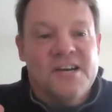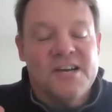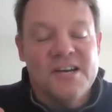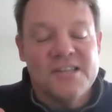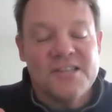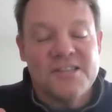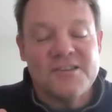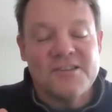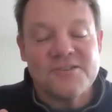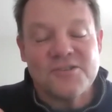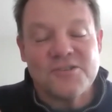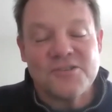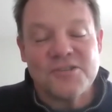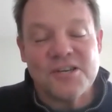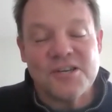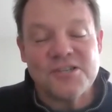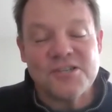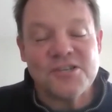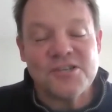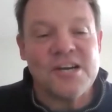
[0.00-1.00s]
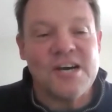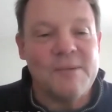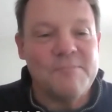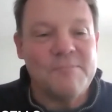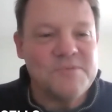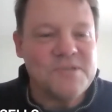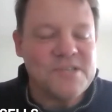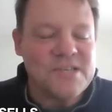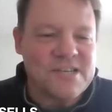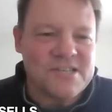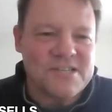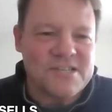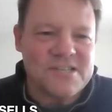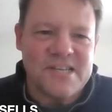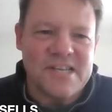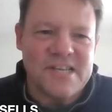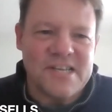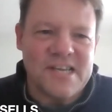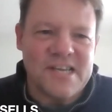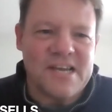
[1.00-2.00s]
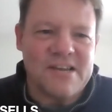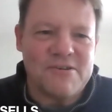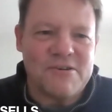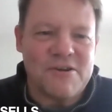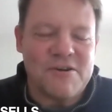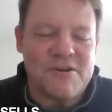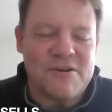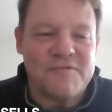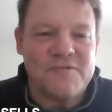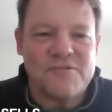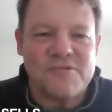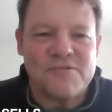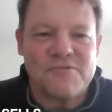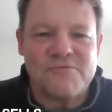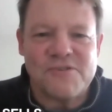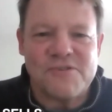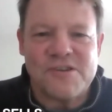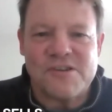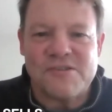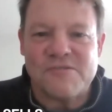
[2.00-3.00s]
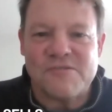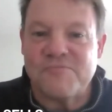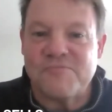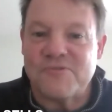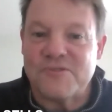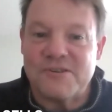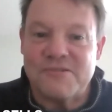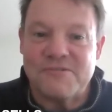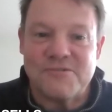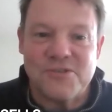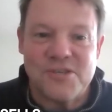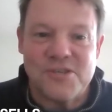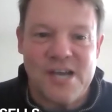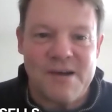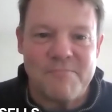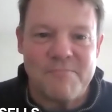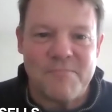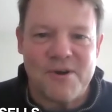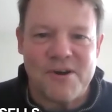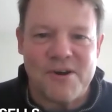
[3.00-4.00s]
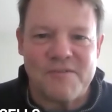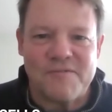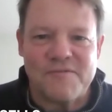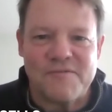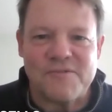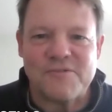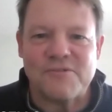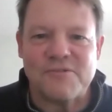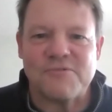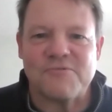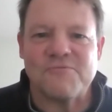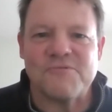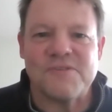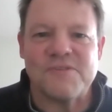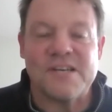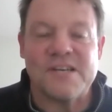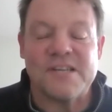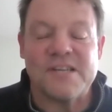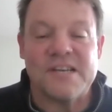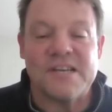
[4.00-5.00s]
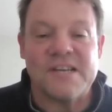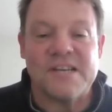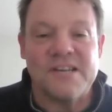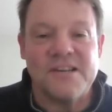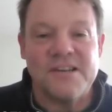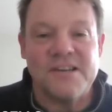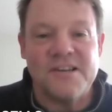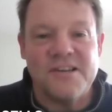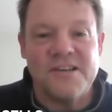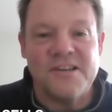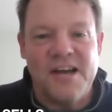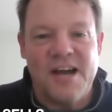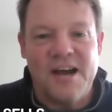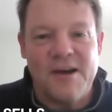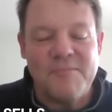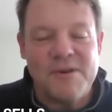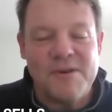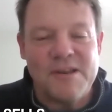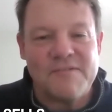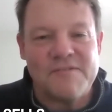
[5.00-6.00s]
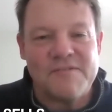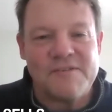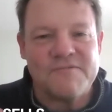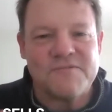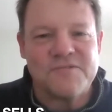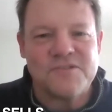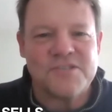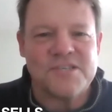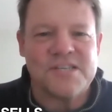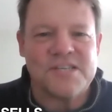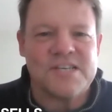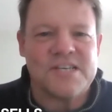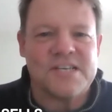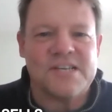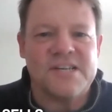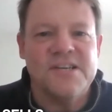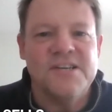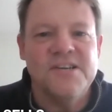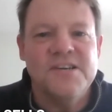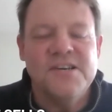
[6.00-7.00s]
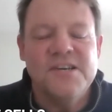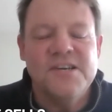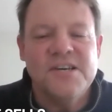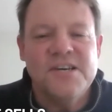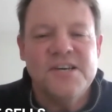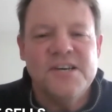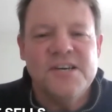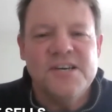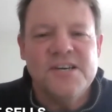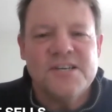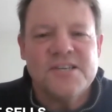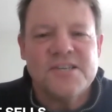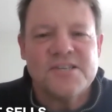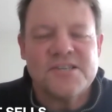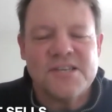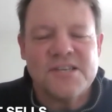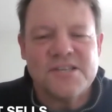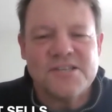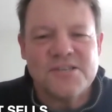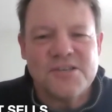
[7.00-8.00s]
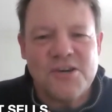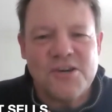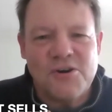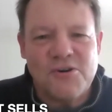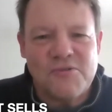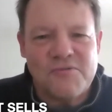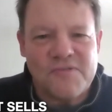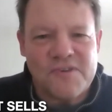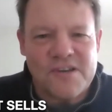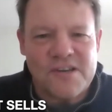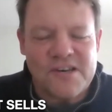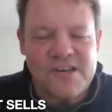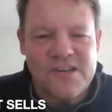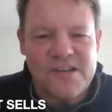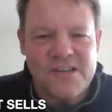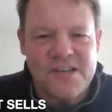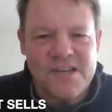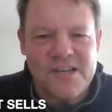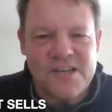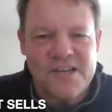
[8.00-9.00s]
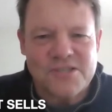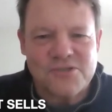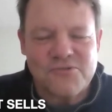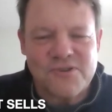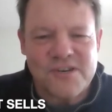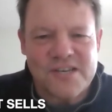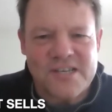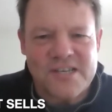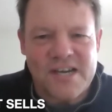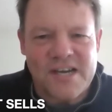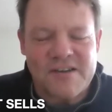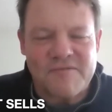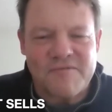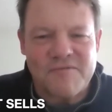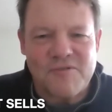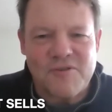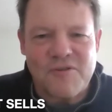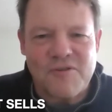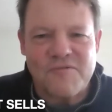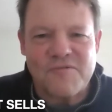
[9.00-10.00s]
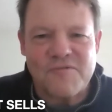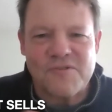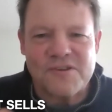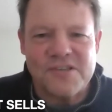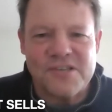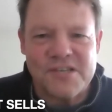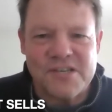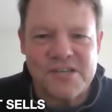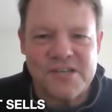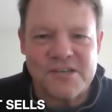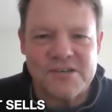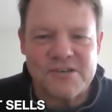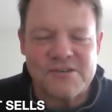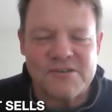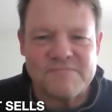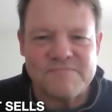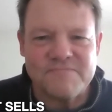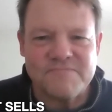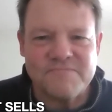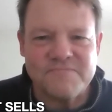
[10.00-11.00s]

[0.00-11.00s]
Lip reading: There's such an uptick today. I don't know if you agree, or put in your chat bar if you agree, that how many of you have seen since COVID has dragged on for over a year,